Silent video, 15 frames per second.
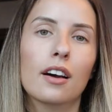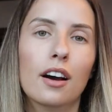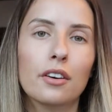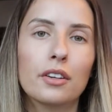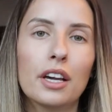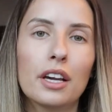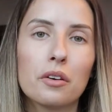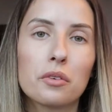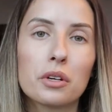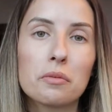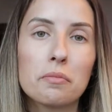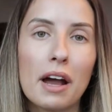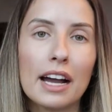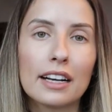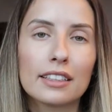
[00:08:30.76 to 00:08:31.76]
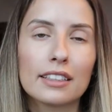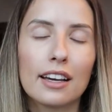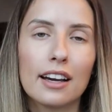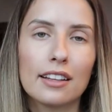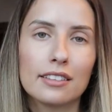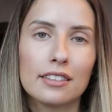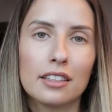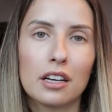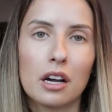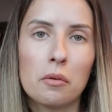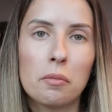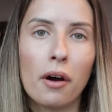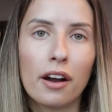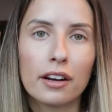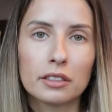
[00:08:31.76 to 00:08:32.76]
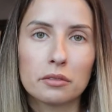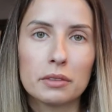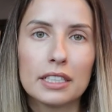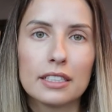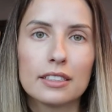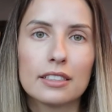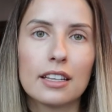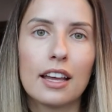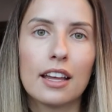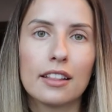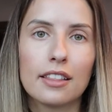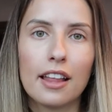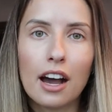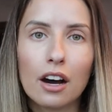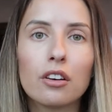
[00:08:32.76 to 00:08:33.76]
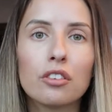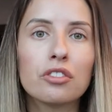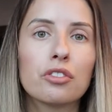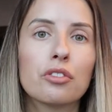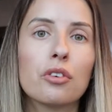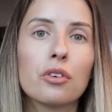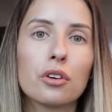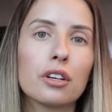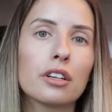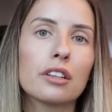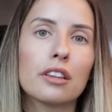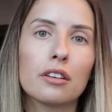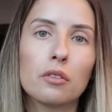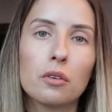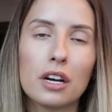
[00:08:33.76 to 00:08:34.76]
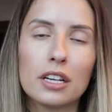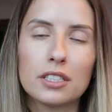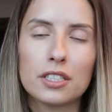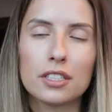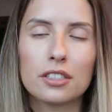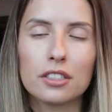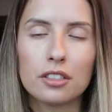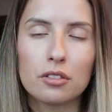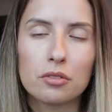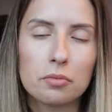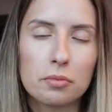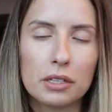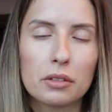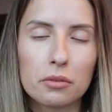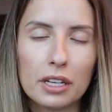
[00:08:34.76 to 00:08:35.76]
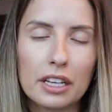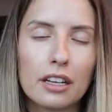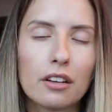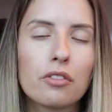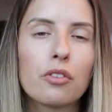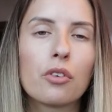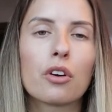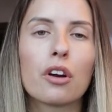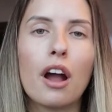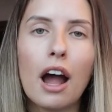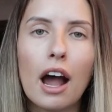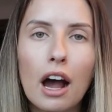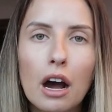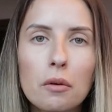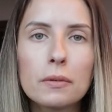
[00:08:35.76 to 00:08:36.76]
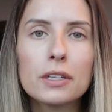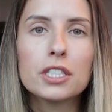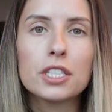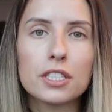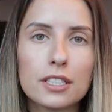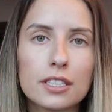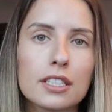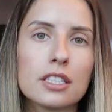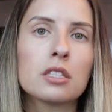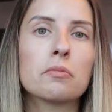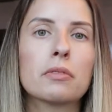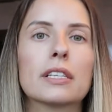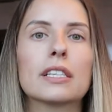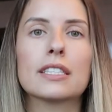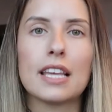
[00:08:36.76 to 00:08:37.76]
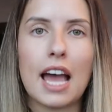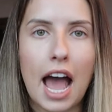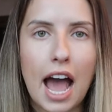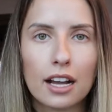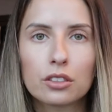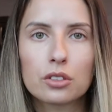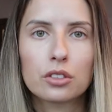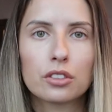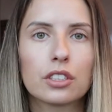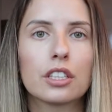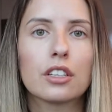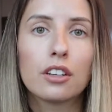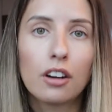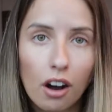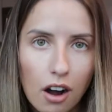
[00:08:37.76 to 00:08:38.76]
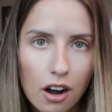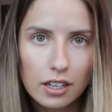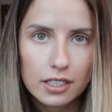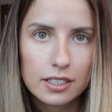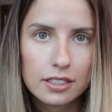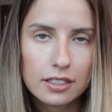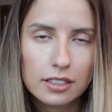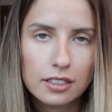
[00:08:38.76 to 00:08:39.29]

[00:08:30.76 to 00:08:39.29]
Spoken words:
Okay, we're back at the apartment, and now for the question you've been waiting for: how much does this place actually cost?